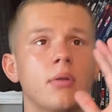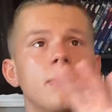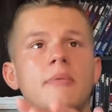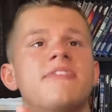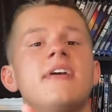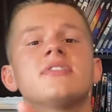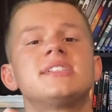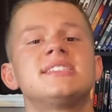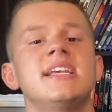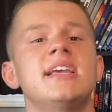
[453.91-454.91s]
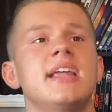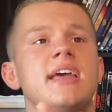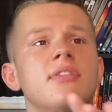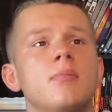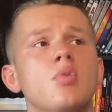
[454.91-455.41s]
My favorite scene
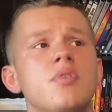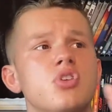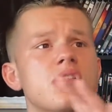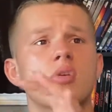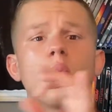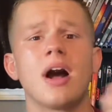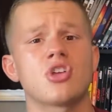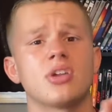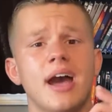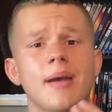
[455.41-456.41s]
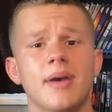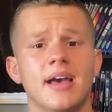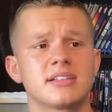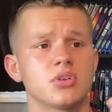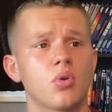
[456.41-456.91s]
in the movie just to watch in
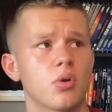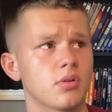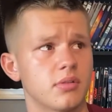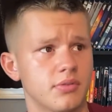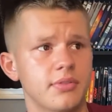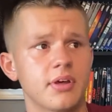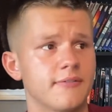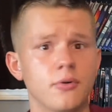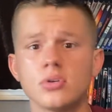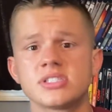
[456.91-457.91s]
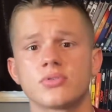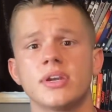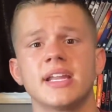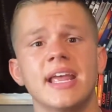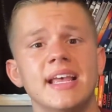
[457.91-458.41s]
IMAX or the full
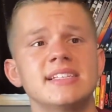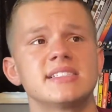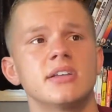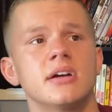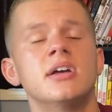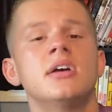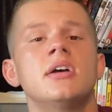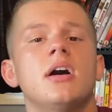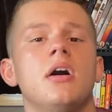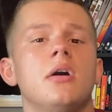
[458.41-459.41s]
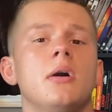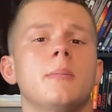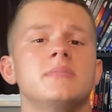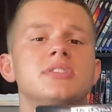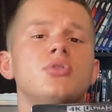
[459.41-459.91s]
screen is the
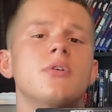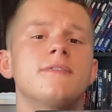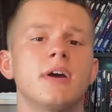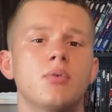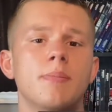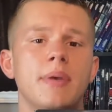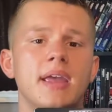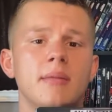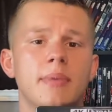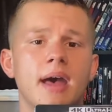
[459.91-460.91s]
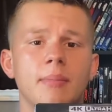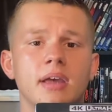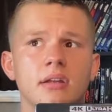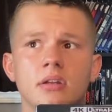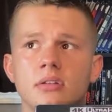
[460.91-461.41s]
sewer fight with Bane and
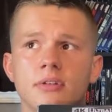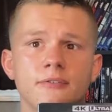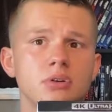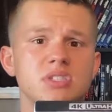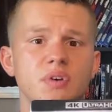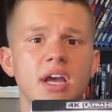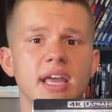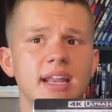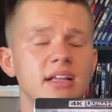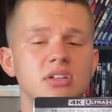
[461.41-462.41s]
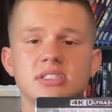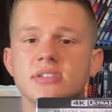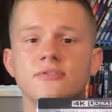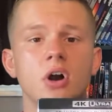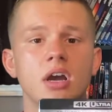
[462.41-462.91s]
Batman, the first fight, and it looks
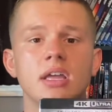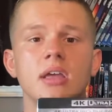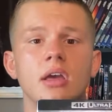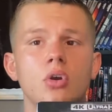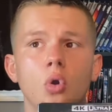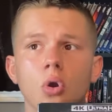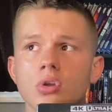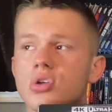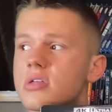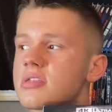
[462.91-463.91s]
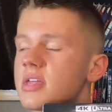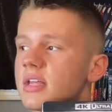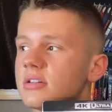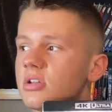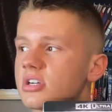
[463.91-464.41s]
fucking gorgeous.
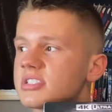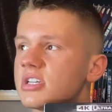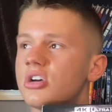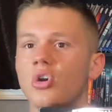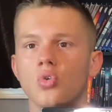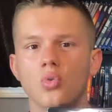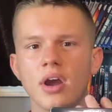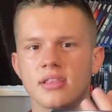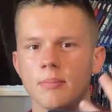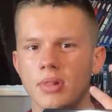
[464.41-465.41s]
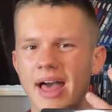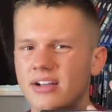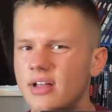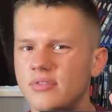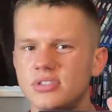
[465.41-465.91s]
It looks right. The
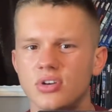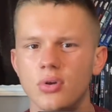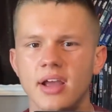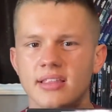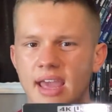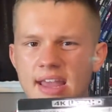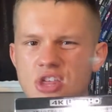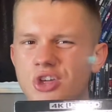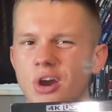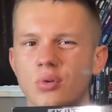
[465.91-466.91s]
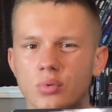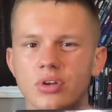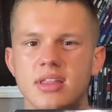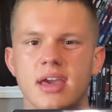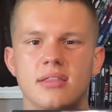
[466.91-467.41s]
black levels are right. The HDR
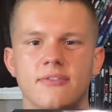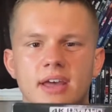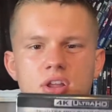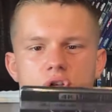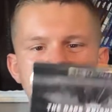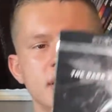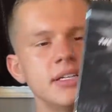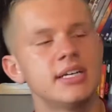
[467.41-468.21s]
really takes advantage of it.